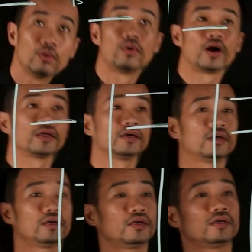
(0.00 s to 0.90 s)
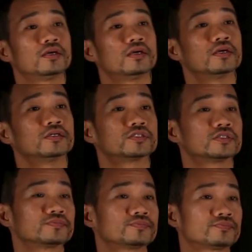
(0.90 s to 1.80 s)
wire A
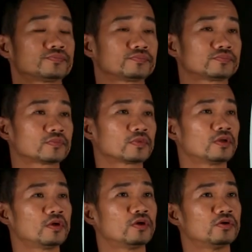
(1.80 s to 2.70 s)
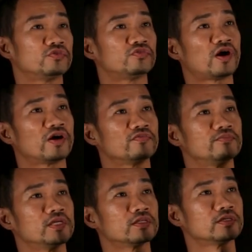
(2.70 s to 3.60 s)
is 5
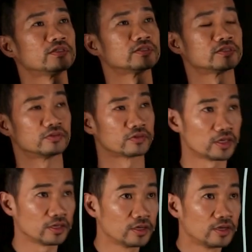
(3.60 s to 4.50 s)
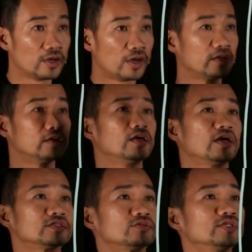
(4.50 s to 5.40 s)
meters, okay, and it
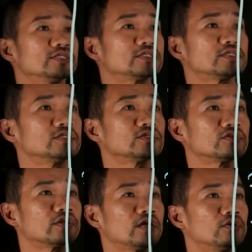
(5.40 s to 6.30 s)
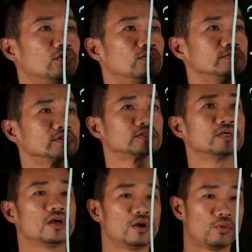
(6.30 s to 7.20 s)
has a resistance of 10 ohms.
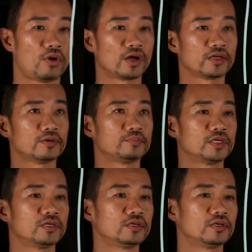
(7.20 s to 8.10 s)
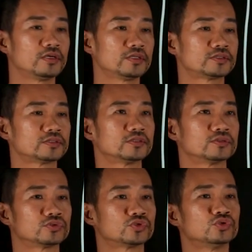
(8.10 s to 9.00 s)
Wire B is
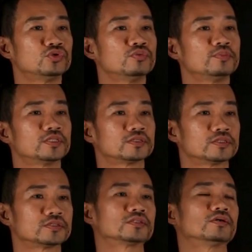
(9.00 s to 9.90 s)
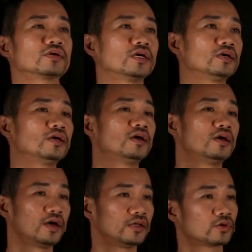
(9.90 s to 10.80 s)
2 meters, okay?
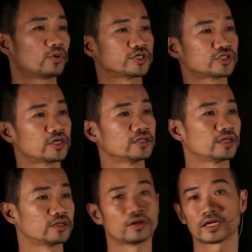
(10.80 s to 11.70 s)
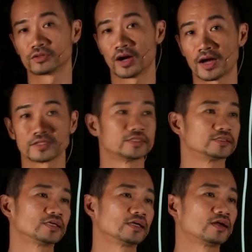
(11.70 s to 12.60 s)
And the question that they'd like to ask
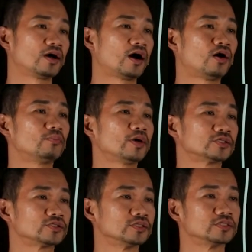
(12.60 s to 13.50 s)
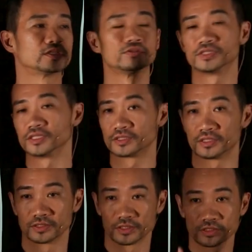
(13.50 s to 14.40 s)
is then, how much is the
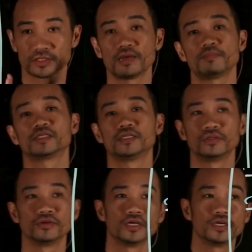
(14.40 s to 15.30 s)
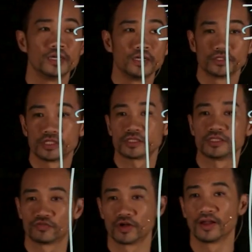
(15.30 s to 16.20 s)
resistance? Same material, just
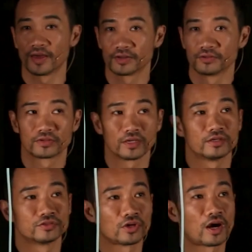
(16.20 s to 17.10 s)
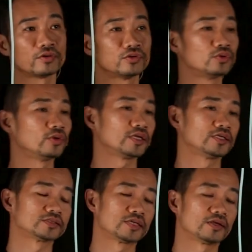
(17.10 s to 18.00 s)
different length, okay? So how you do it
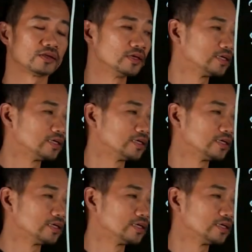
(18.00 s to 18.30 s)
is that,